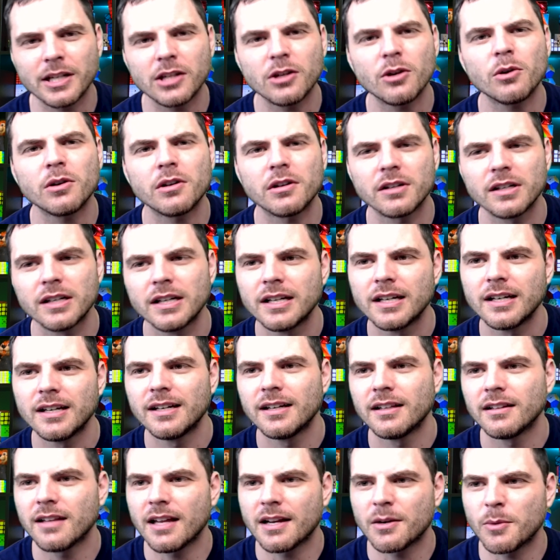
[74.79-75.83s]
you go to
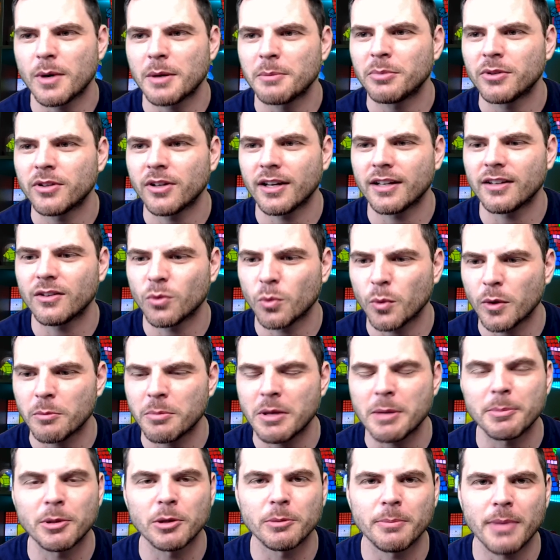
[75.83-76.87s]
a lot of websites where
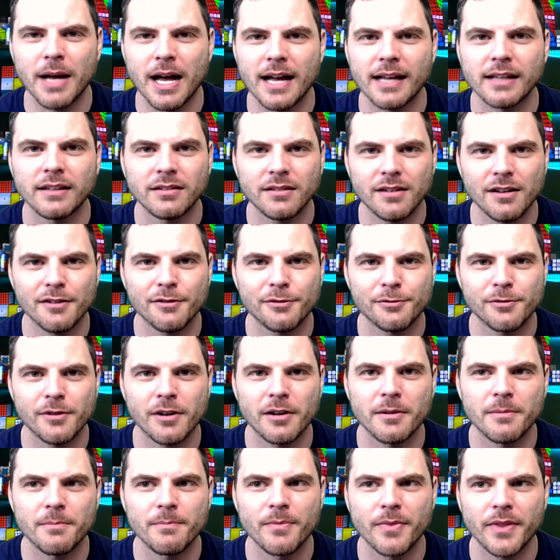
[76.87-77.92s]
people buy stuff
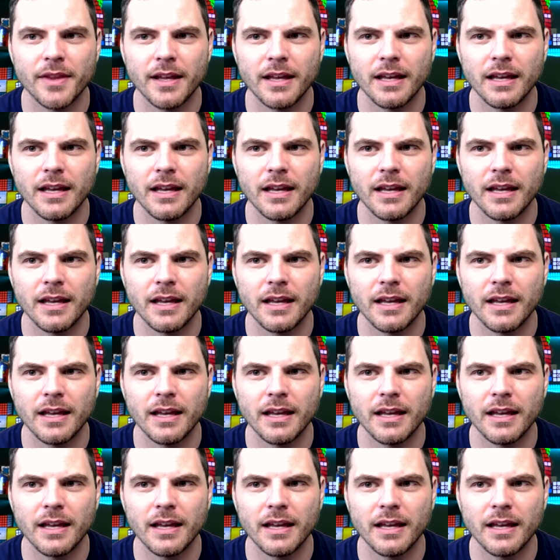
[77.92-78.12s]
from,